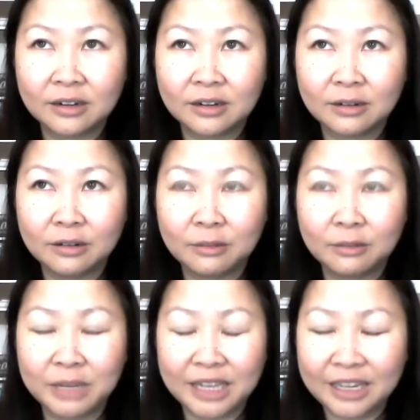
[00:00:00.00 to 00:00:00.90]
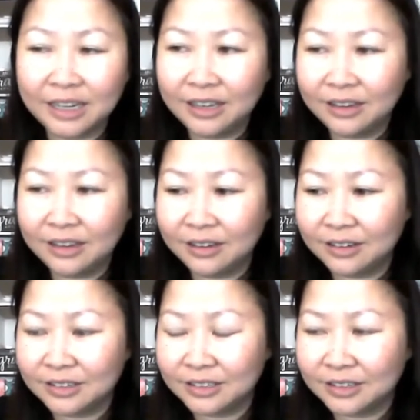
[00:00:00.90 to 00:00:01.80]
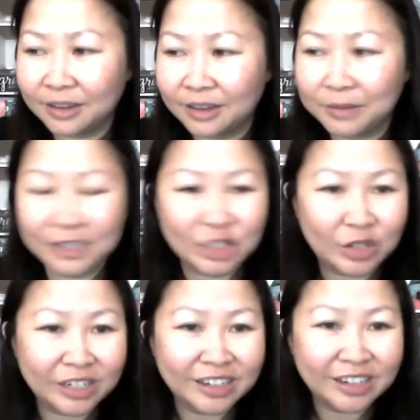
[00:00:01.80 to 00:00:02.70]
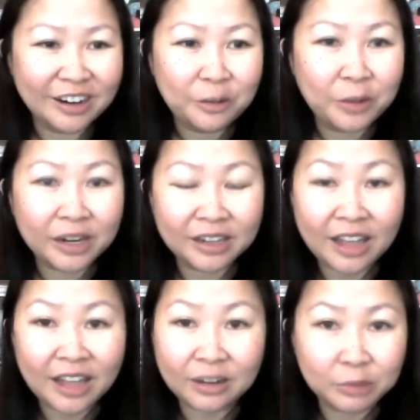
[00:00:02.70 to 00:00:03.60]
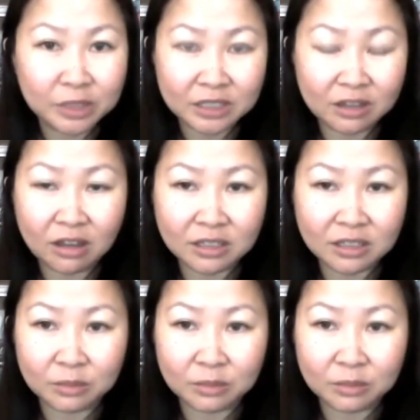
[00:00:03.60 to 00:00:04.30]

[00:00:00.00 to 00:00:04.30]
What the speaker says: McKinney? I'm not sure. But that book is awesome.